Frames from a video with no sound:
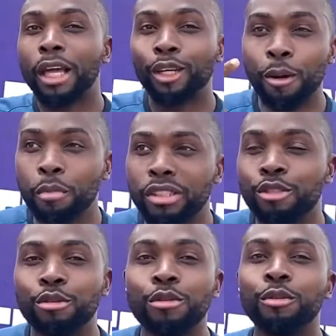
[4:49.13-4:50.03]
Number
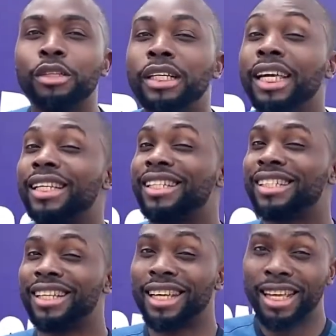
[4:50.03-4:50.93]
two, it is
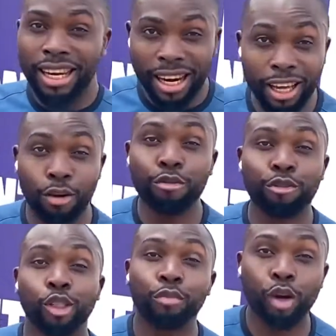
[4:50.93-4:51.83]
in
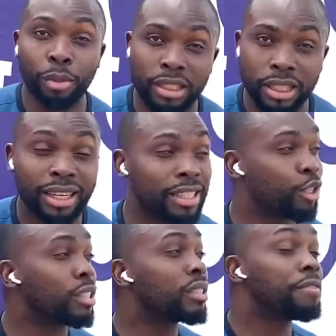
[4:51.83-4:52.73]
LagoonFront property. It is
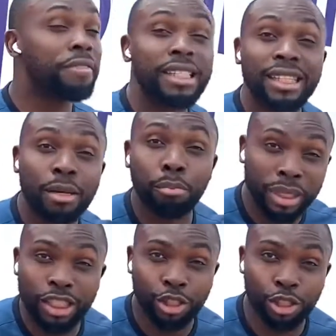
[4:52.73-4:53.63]
just facing the
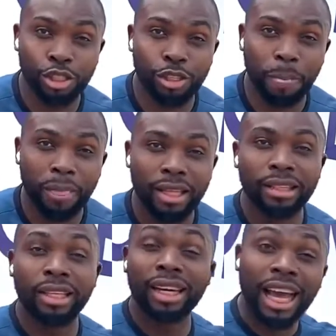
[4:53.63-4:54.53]
beach,
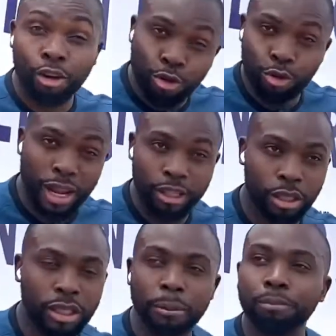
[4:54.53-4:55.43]
the lagoon,
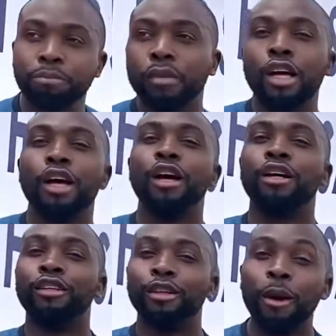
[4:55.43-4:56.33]
actually.
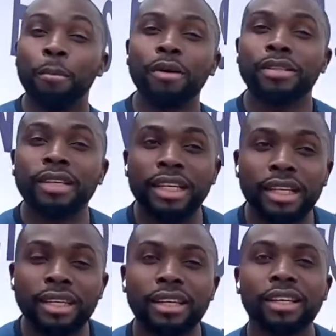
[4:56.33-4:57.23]
Number
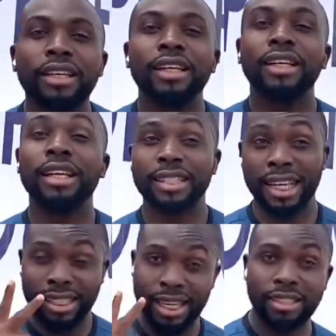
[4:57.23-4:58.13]
three, it is
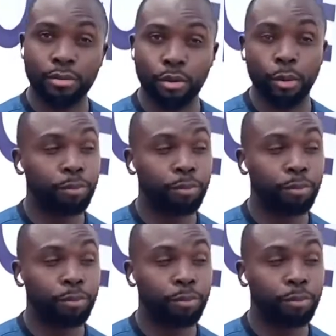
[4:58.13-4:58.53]
accessible.